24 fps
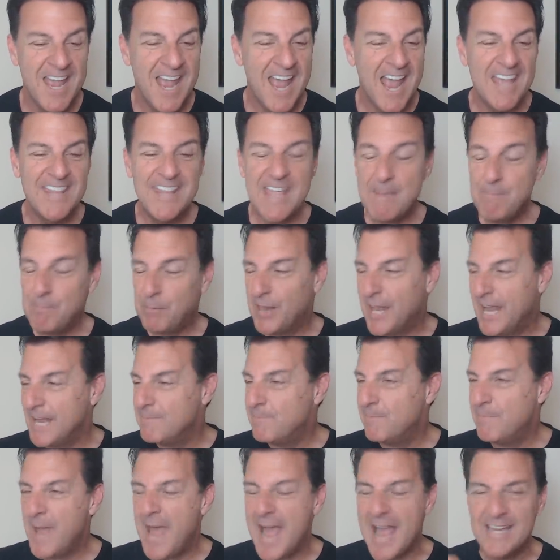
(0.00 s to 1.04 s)
and they
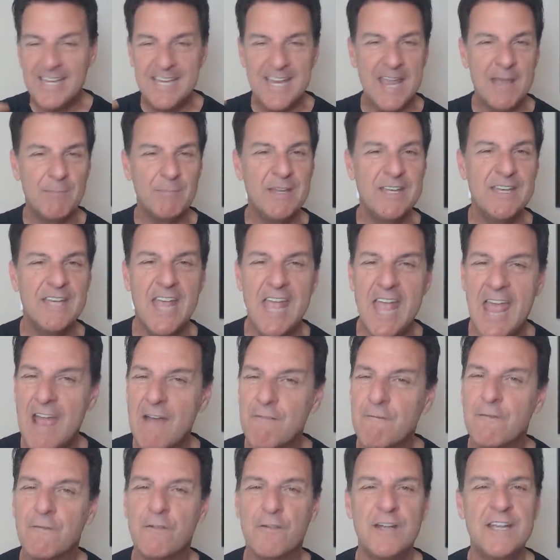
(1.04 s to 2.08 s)
played backgammon
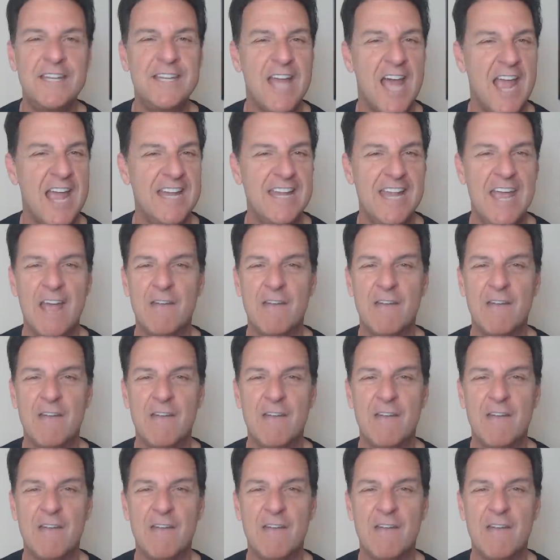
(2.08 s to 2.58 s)
every night